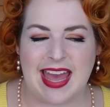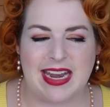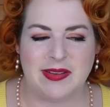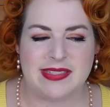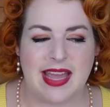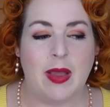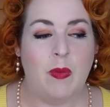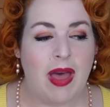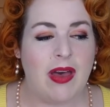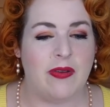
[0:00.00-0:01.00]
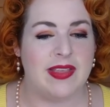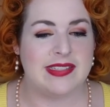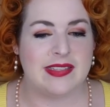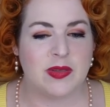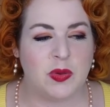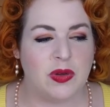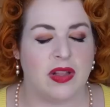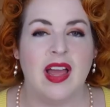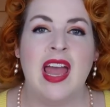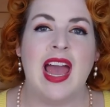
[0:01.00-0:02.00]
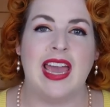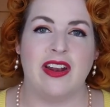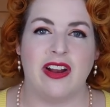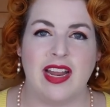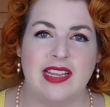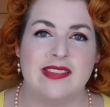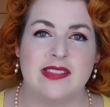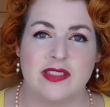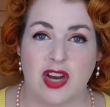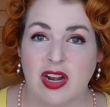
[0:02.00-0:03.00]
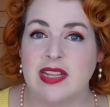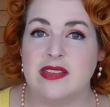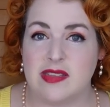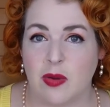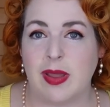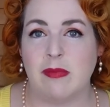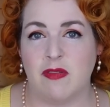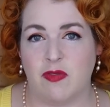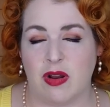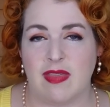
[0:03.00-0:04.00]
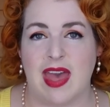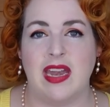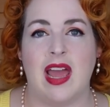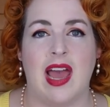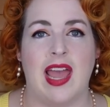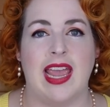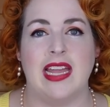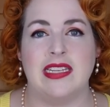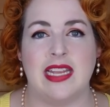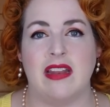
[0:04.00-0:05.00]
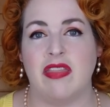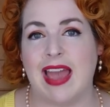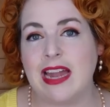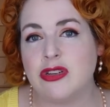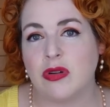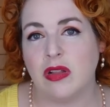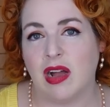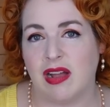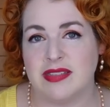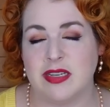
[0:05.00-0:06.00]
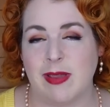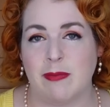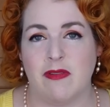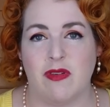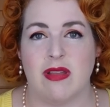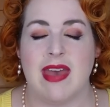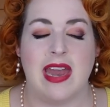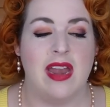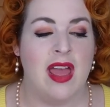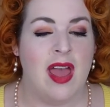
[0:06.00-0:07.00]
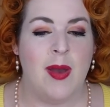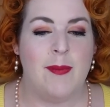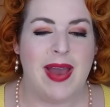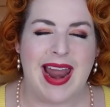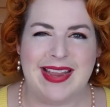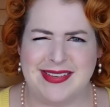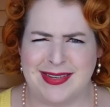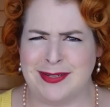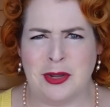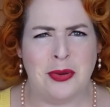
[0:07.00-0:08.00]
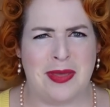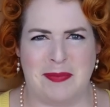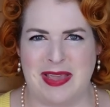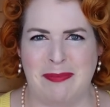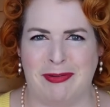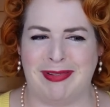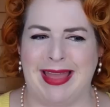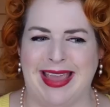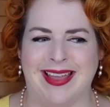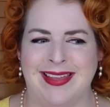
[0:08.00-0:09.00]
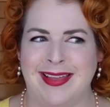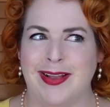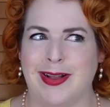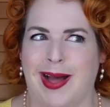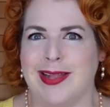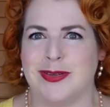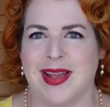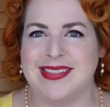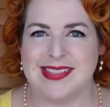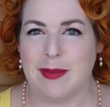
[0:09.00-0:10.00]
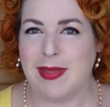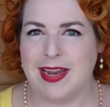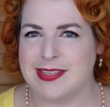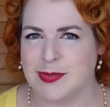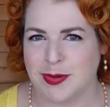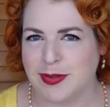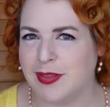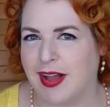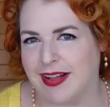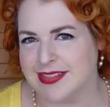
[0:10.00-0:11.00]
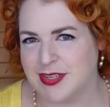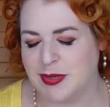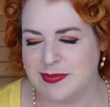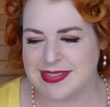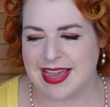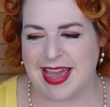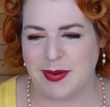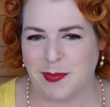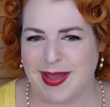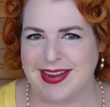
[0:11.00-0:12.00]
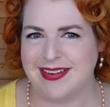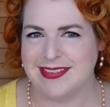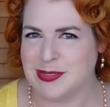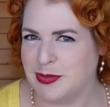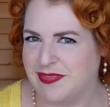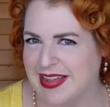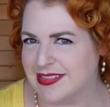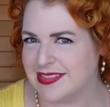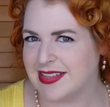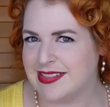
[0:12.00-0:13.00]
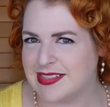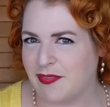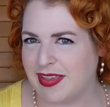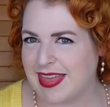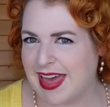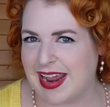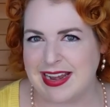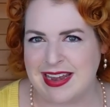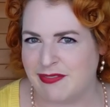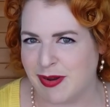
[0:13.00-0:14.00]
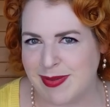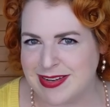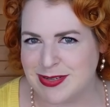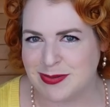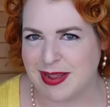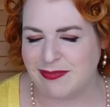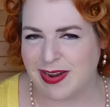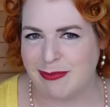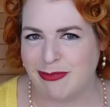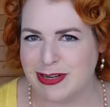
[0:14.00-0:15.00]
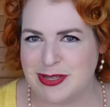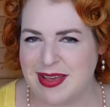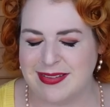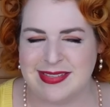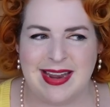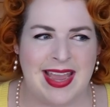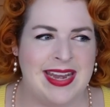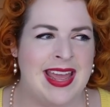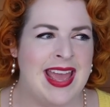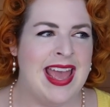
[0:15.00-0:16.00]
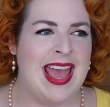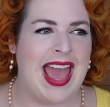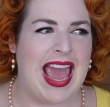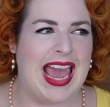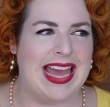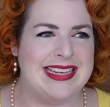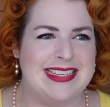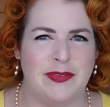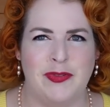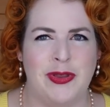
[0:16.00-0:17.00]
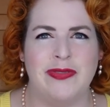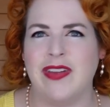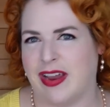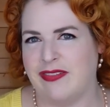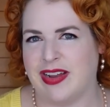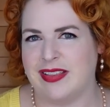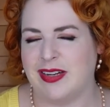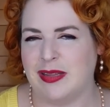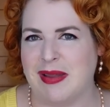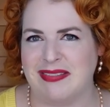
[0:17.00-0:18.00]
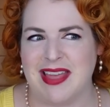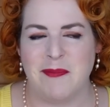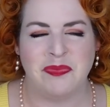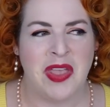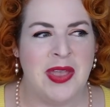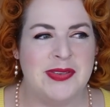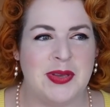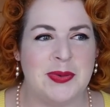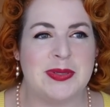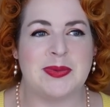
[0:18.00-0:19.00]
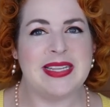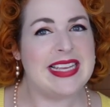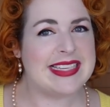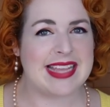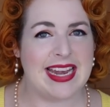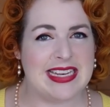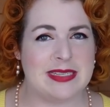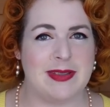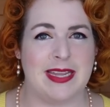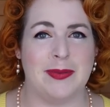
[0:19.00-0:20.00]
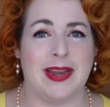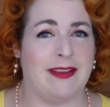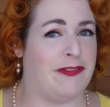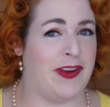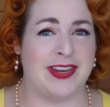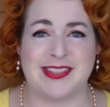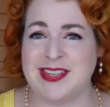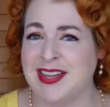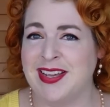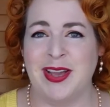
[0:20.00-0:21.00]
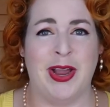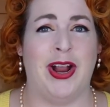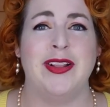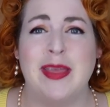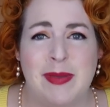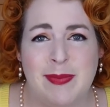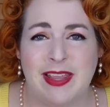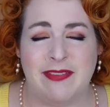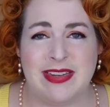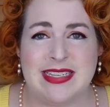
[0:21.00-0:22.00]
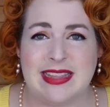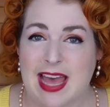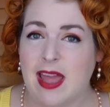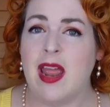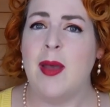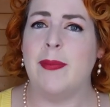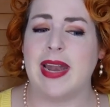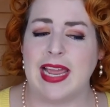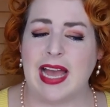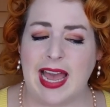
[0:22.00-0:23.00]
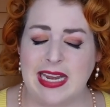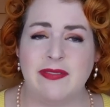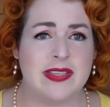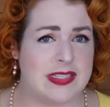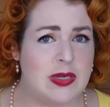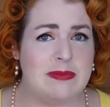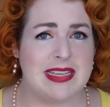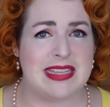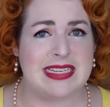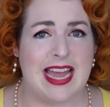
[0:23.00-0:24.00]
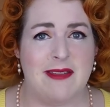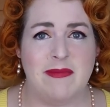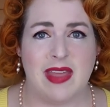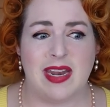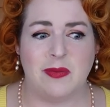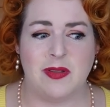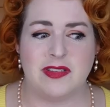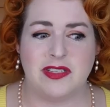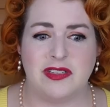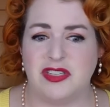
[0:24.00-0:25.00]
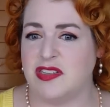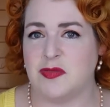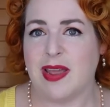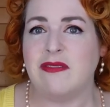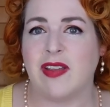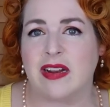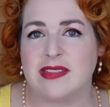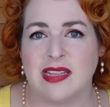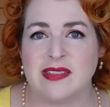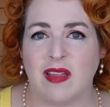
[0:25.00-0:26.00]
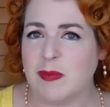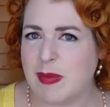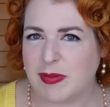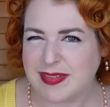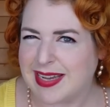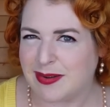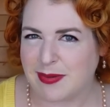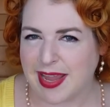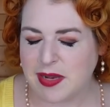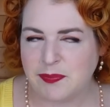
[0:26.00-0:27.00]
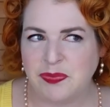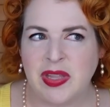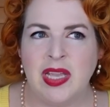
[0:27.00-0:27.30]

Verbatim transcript: And I was like, whoa, this is cool. I'd already started sewing before then. I did theatrical costuming before then, but I didn't know that people like got dressed up in historical costumes and went to events and stuff like that. I'd never been to a Ren Fair before 2009 and knew very, very little about them. So it was really exciting to me when I first heard that people even did that, but I kind of assumed at the time that it was just Ren fairs. That's all that people did, right?